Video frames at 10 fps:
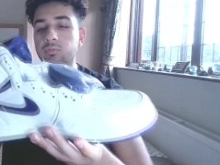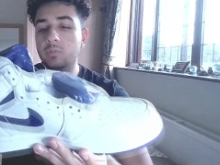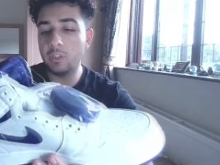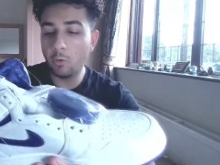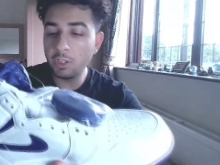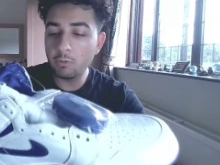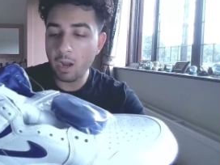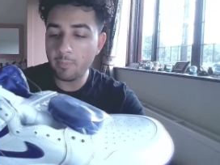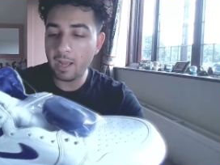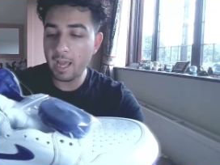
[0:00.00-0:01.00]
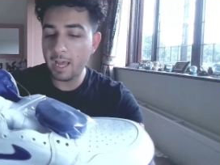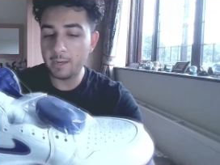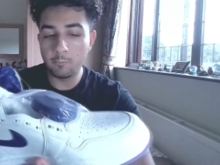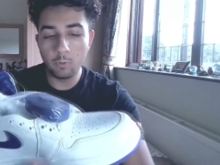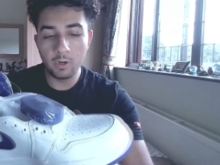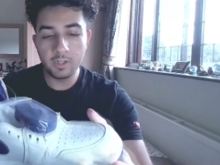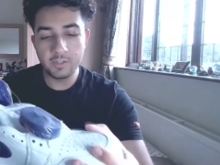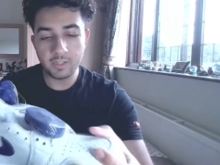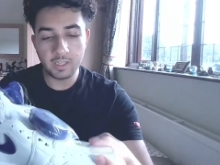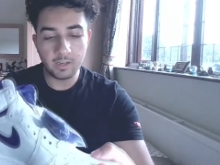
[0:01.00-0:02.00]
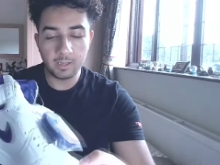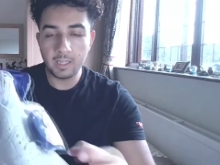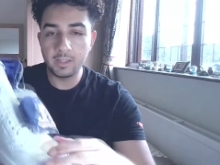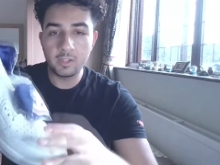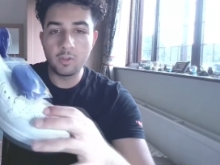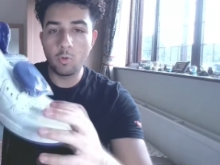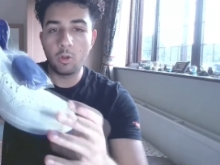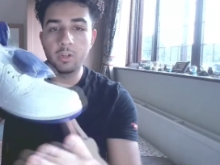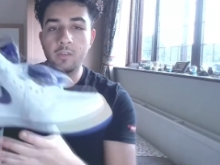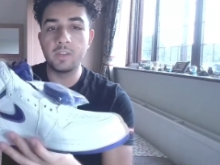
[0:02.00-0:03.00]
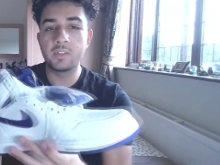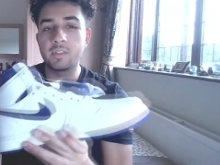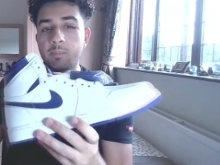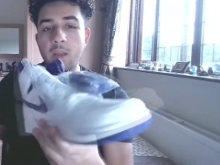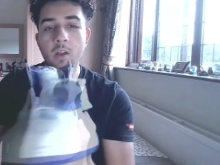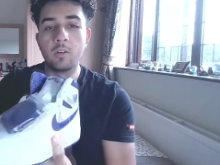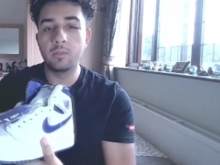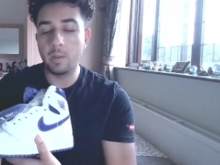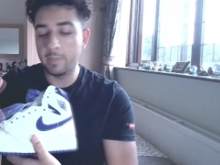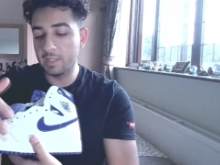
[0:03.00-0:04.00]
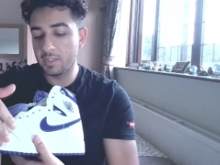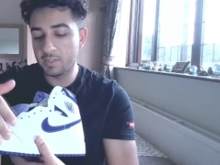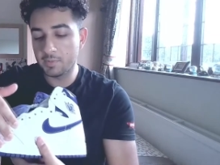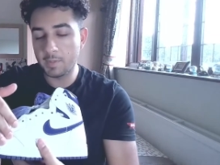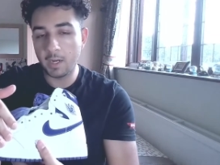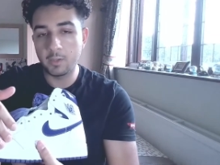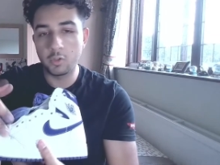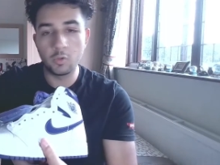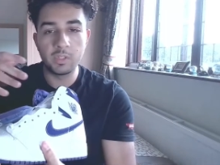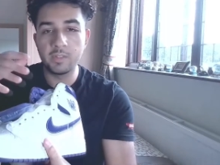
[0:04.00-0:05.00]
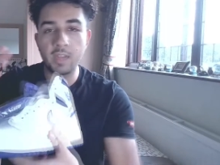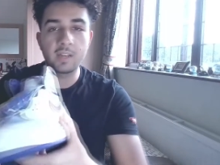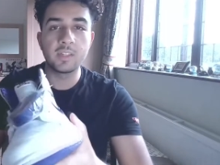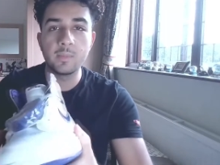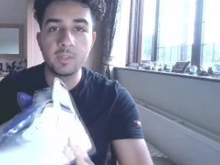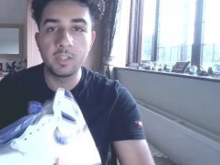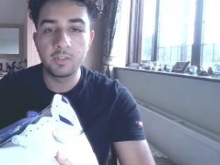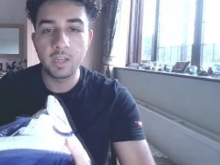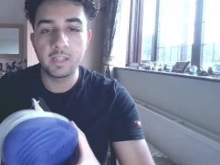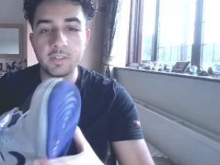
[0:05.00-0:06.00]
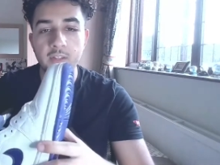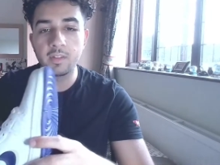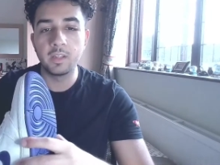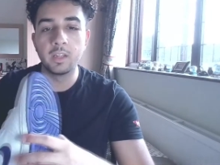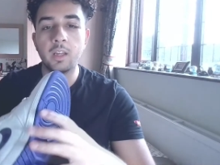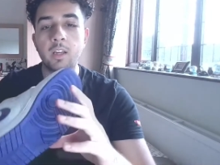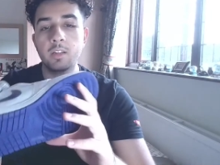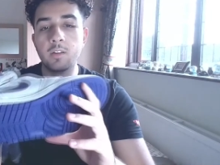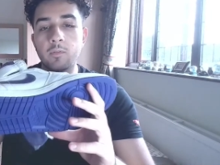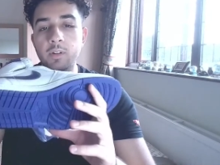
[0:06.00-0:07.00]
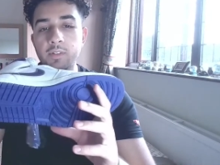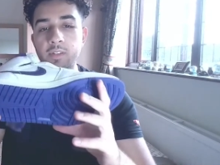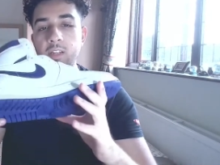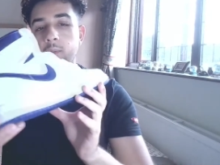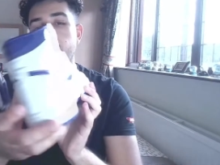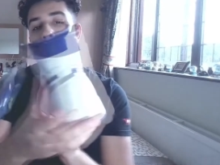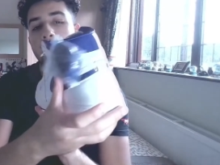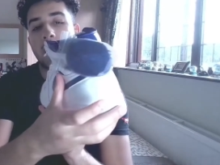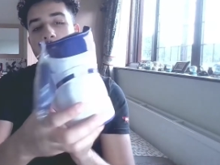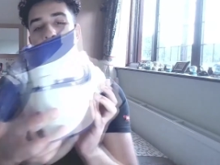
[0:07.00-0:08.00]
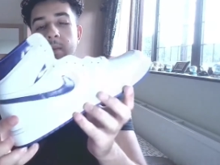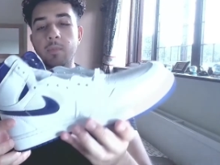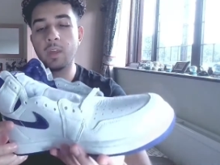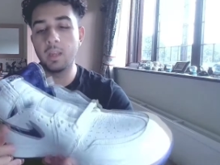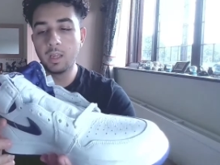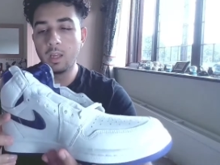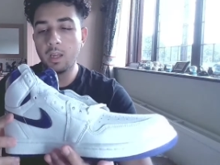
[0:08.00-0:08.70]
the only gripe I had was, and again, the quality of this pair. I mean, this side of the shoe is the exact same as the other side. It's nothing different. It's the exact same thing.